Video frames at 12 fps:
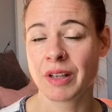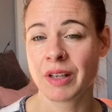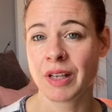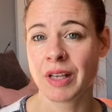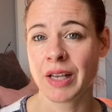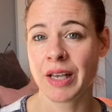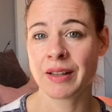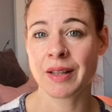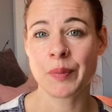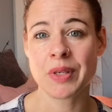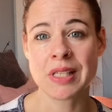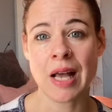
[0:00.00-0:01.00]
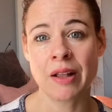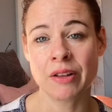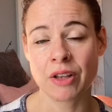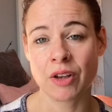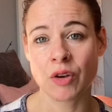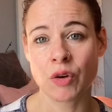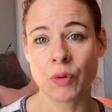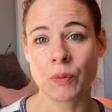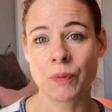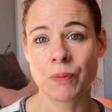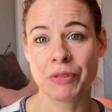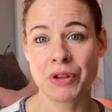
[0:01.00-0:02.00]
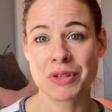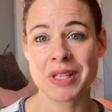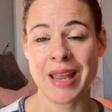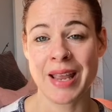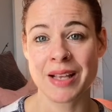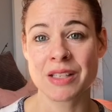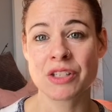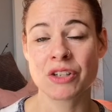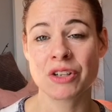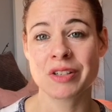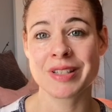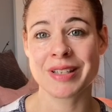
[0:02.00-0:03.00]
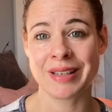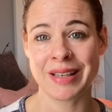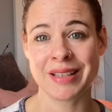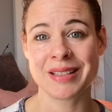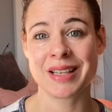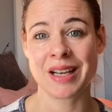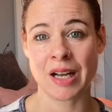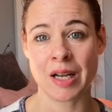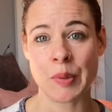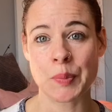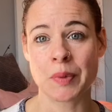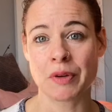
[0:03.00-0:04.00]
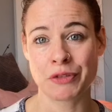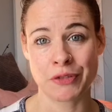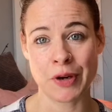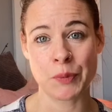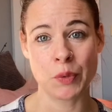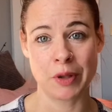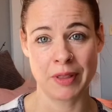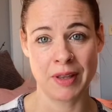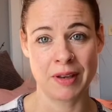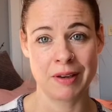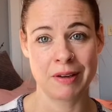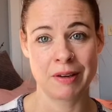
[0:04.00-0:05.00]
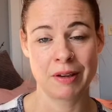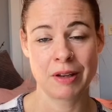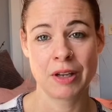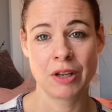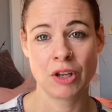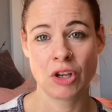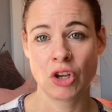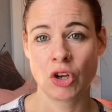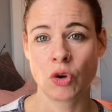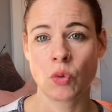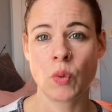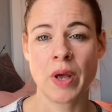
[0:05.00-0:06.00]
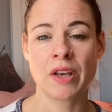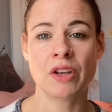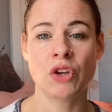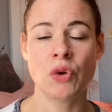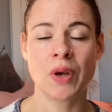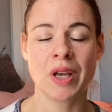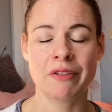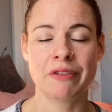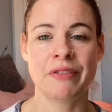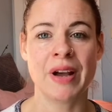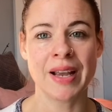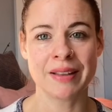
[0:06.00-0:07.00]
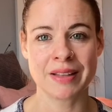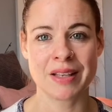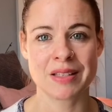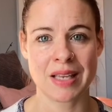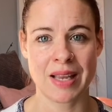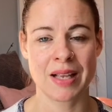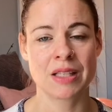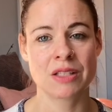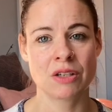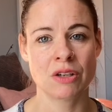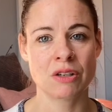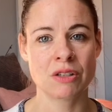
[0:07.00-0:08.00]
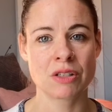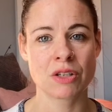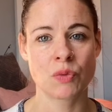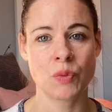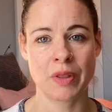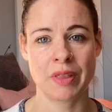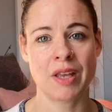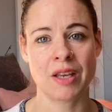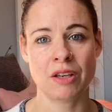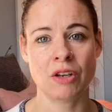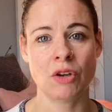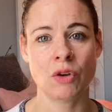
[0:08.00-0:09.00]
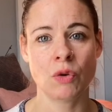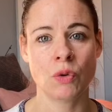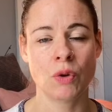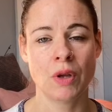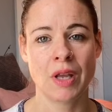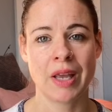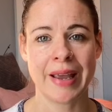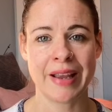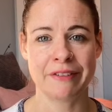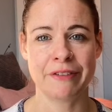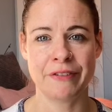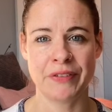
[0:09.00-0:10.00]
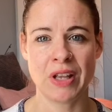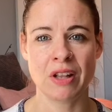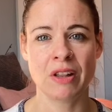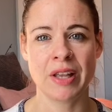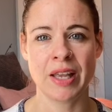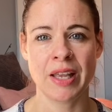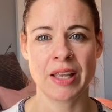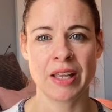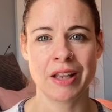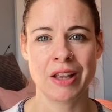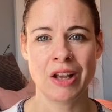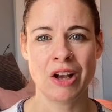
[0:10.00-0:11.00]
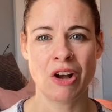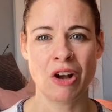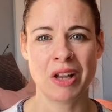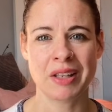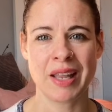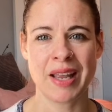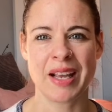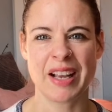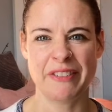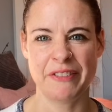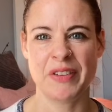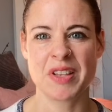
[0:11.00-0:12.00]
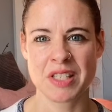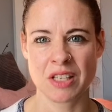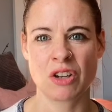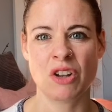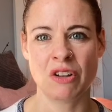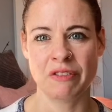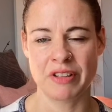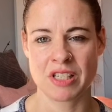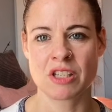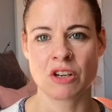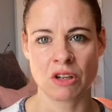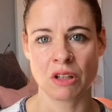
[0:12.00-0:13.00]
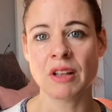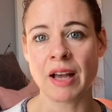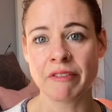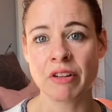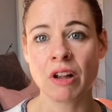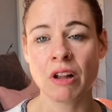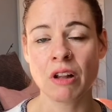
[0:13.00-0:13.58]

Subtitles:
And let me tell you, those answers need to come from within. When you can find these answers within you and feel it on like a physical, visceral level,